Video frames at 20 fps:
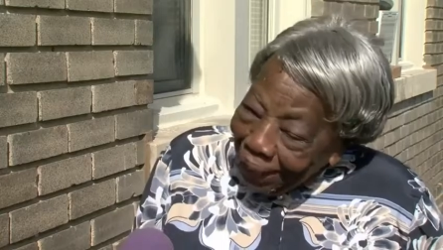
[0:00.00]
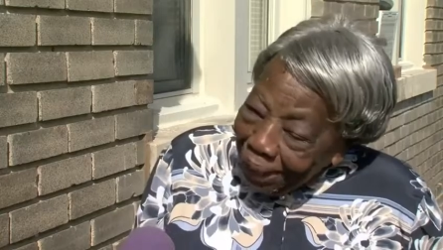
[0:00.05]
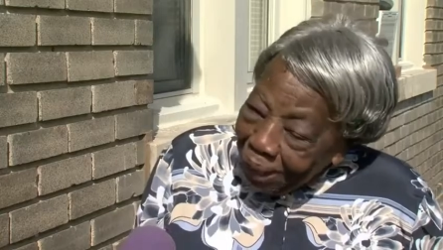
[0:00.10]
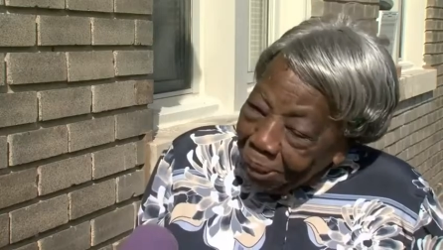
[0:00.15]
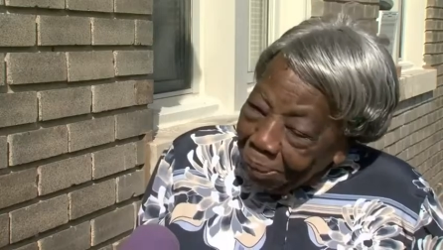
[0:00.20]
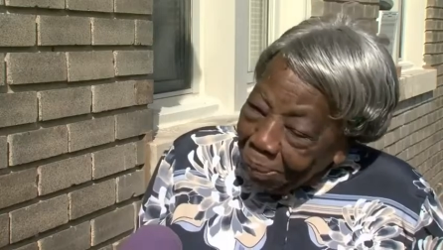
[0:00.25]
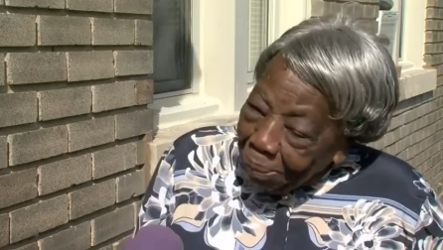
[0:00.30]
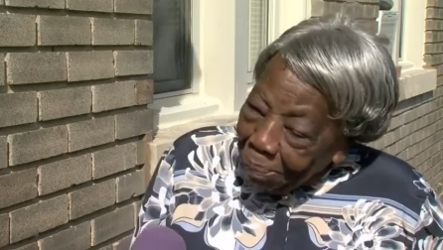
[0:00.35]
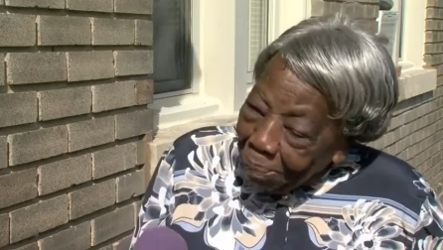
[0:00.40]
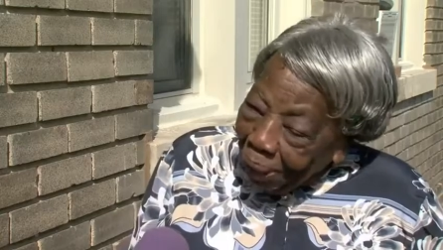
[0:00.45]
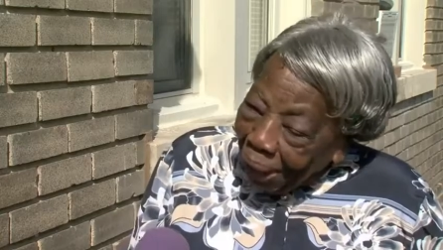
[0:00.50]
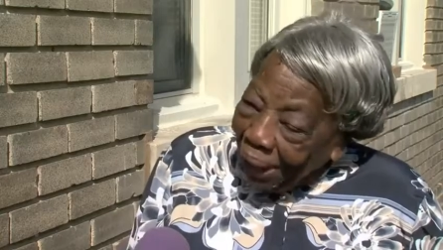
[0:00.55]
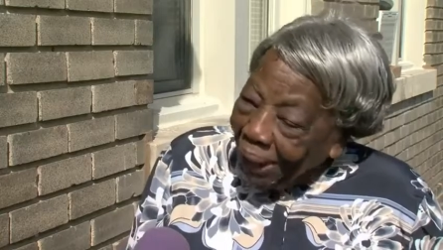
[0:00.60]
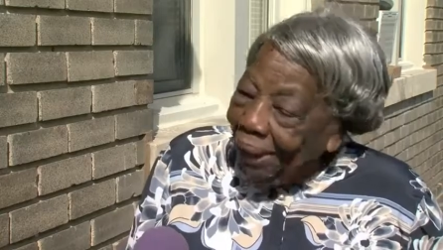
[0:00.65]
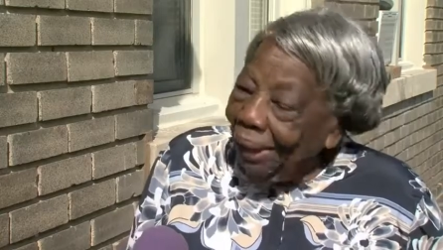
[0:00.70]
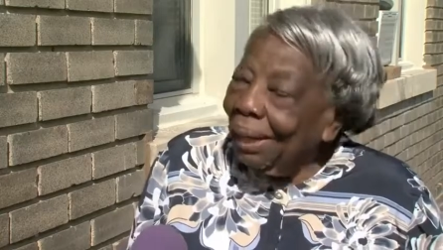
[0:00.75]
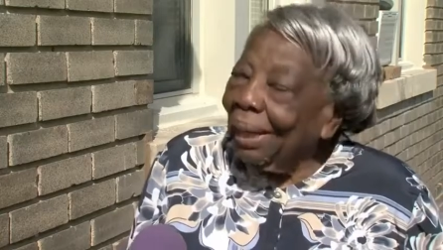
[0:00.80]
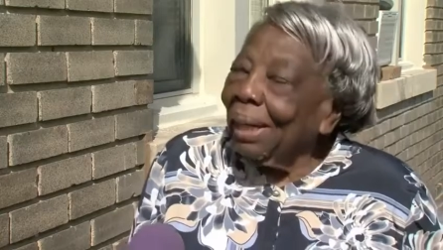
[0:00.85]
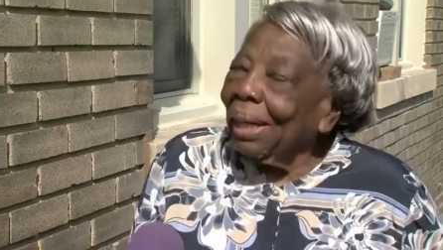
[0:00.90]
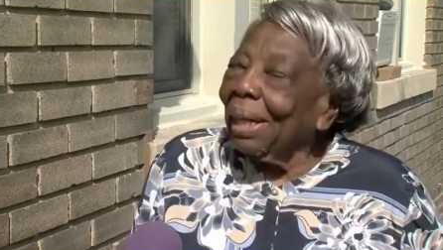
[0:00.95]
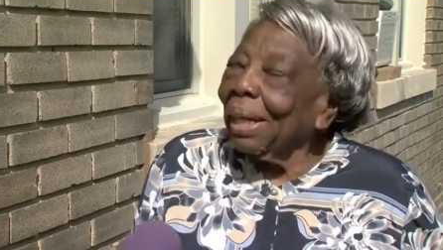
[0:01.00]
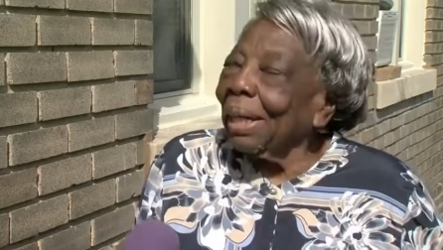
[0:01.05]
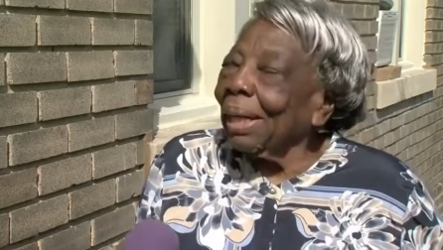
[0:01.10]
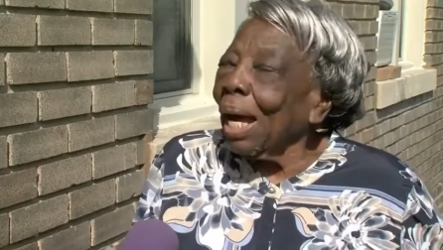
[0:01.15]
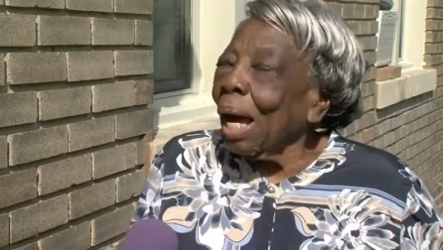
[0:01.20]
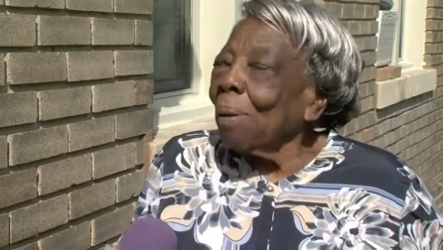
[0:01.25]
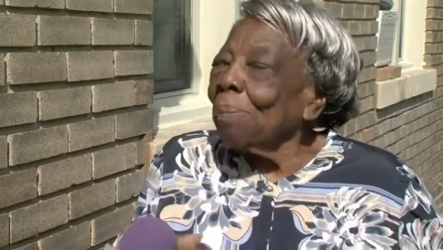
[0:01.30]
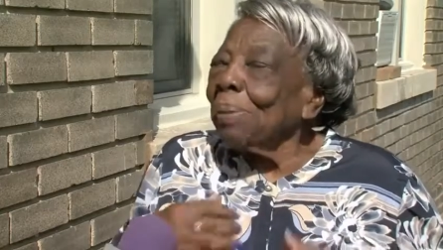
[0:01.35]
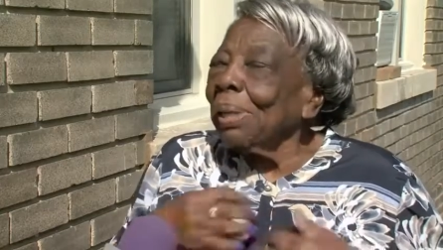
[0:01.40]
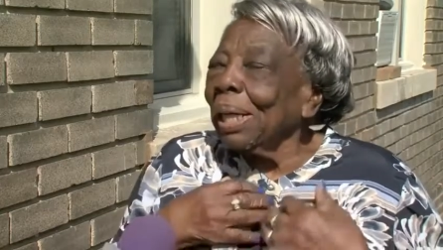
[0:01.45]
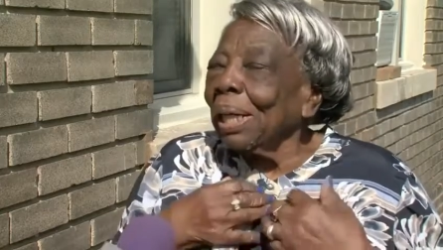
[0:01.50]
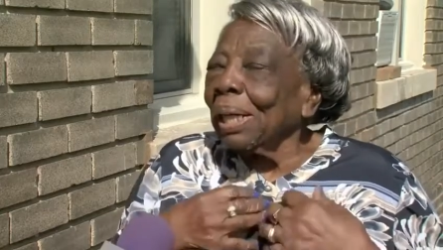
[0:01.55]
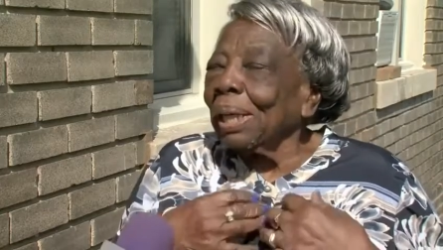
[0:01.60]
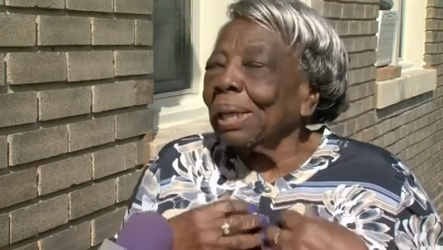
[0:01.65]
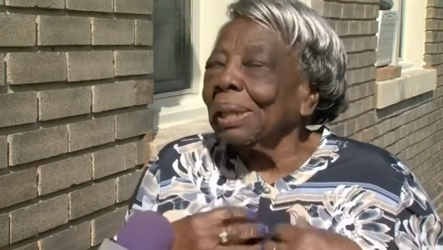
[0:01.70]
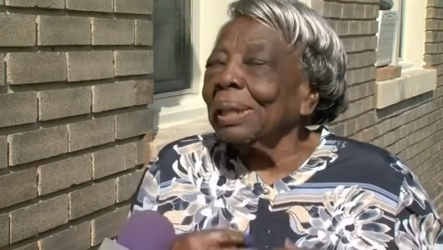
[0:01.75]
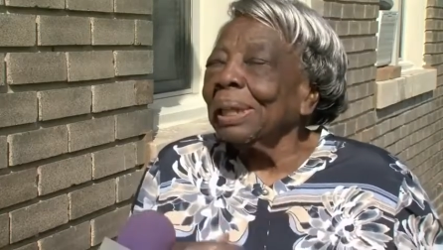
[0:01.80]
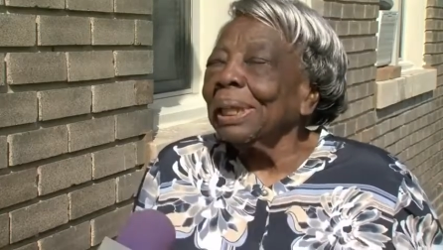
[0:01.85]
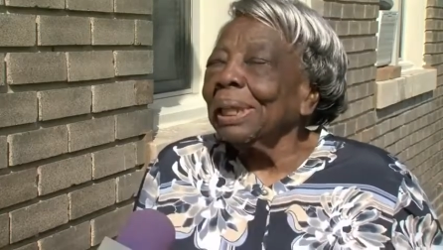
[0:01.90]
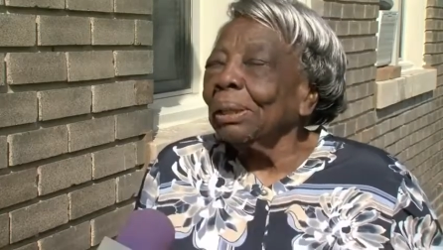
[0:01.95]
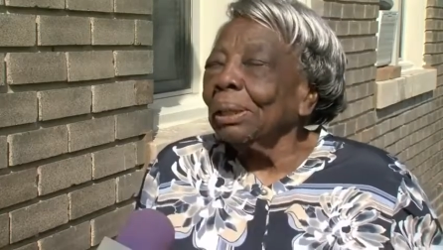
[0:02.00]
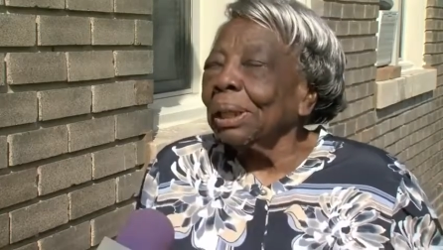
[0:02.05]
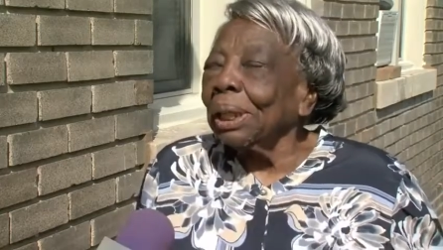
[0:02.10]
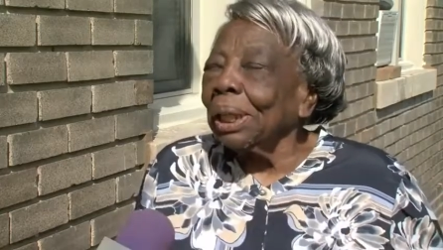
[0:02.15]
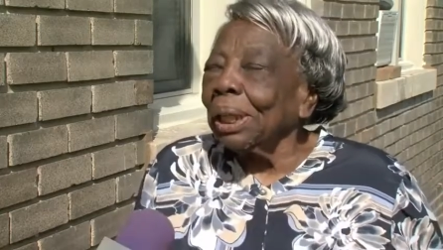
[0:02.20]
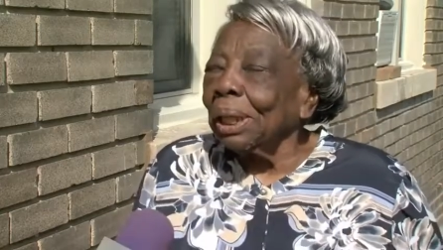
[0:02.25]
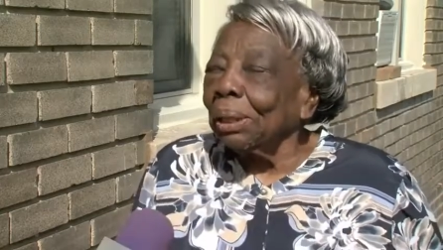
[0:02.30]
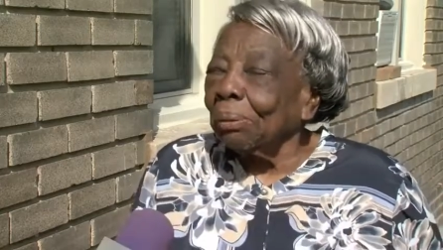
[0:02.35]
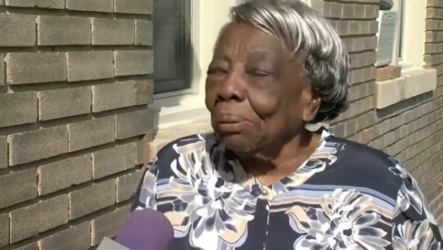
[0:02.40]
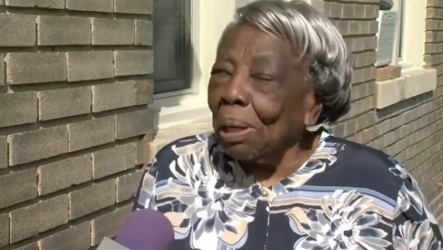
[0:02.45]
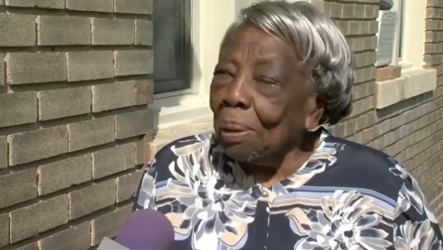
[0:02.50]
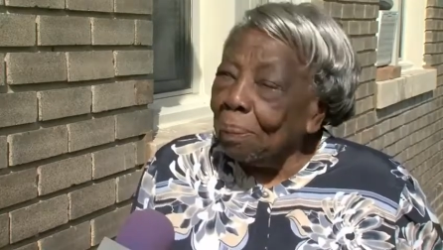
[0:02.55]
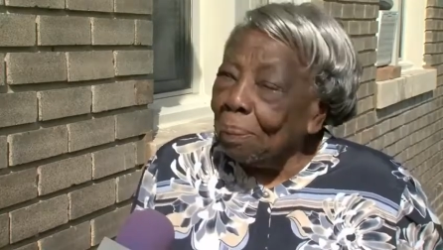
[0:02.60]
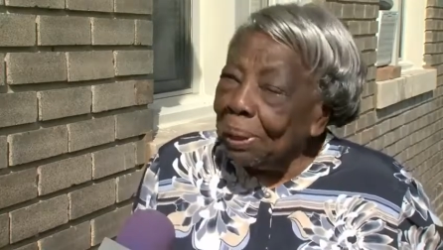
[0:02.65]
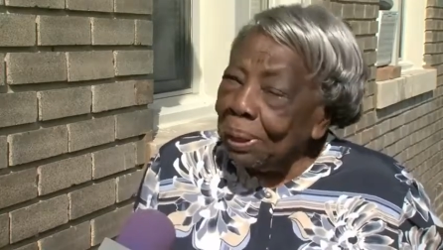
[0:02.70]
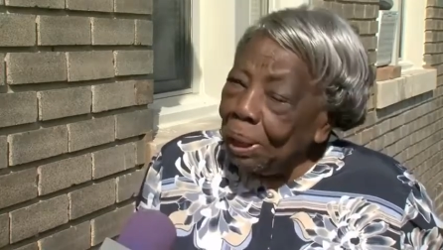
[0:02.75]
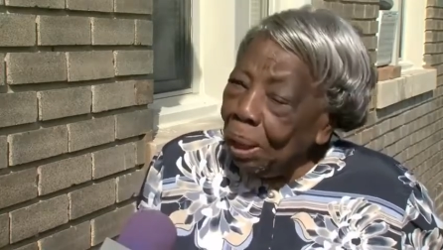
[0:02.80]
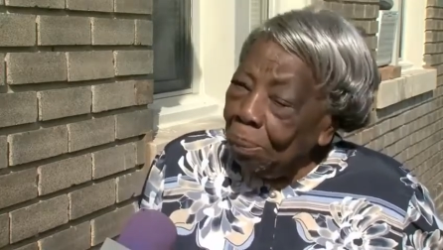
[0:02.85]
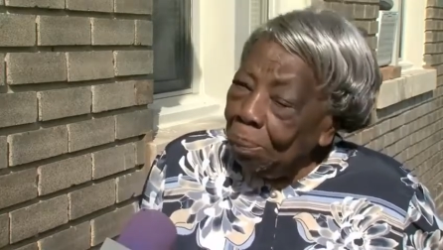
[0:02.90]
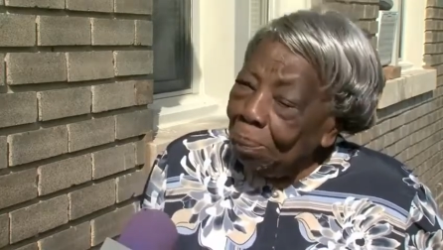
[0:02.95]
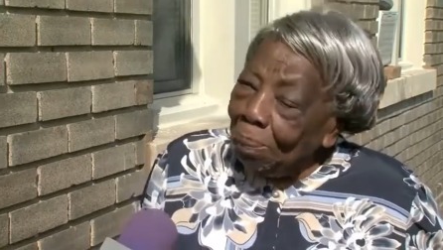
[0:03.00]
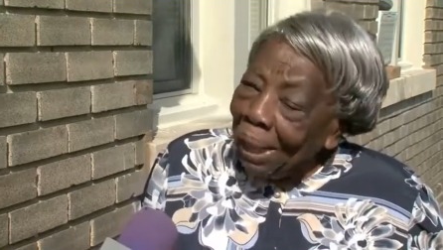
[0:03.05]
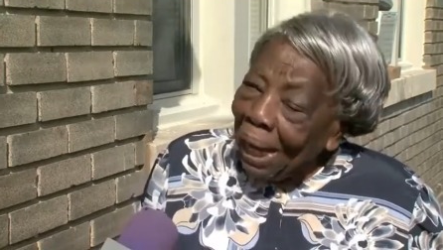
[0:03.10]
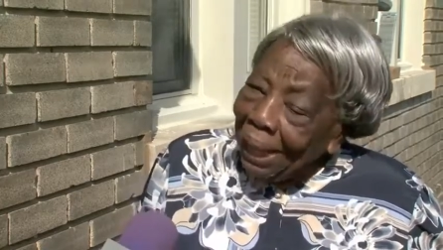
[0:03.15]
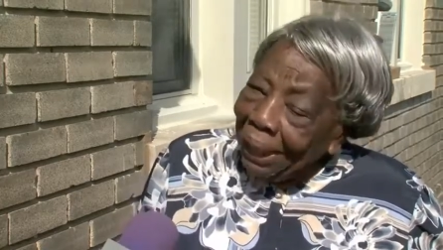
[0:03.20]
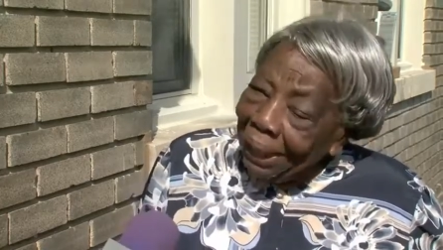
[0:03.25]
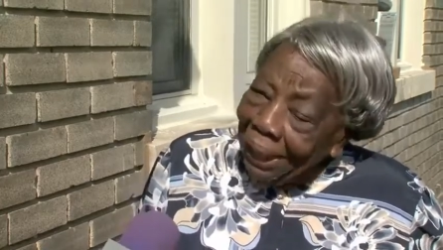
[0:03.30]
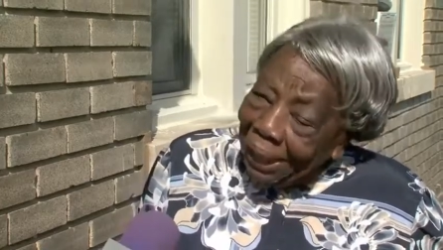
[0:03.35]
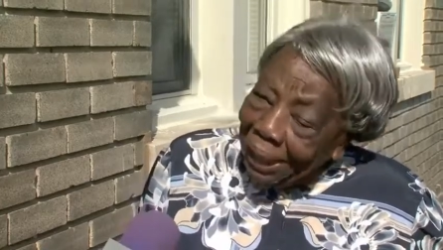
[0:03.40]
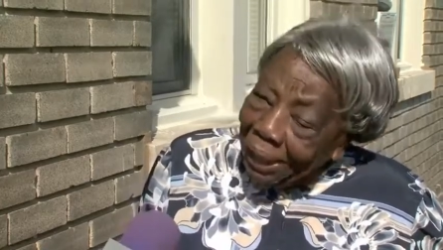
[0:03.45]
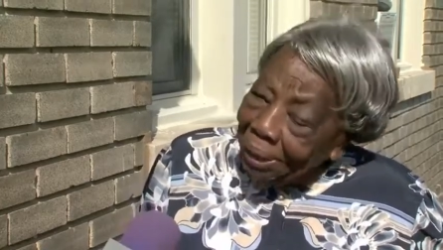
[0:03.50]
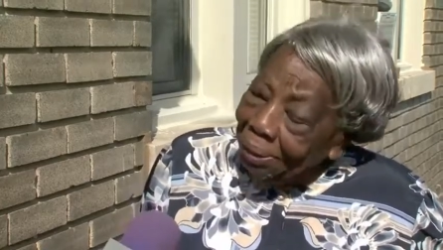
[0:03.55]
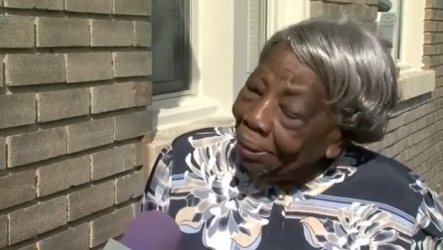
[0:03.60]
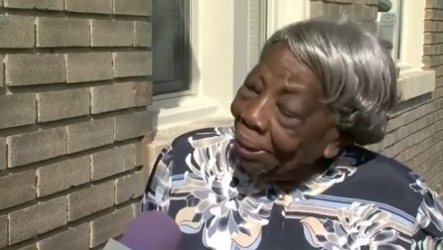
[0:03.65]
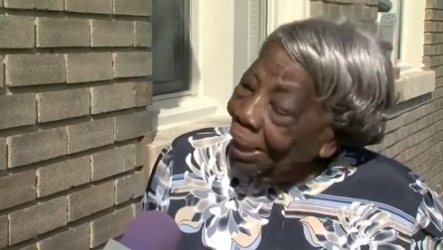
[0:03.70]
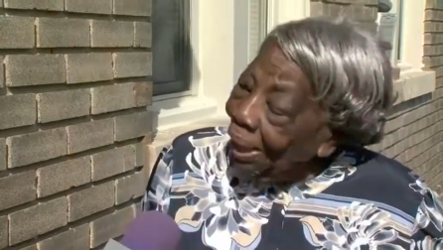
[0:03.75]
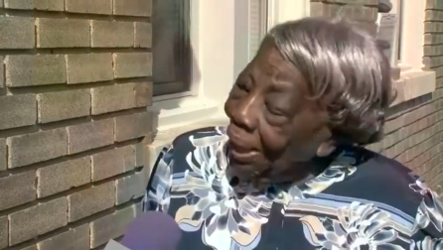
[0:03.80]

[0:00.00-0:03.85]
History Month, and I'm here to, to represent Black history.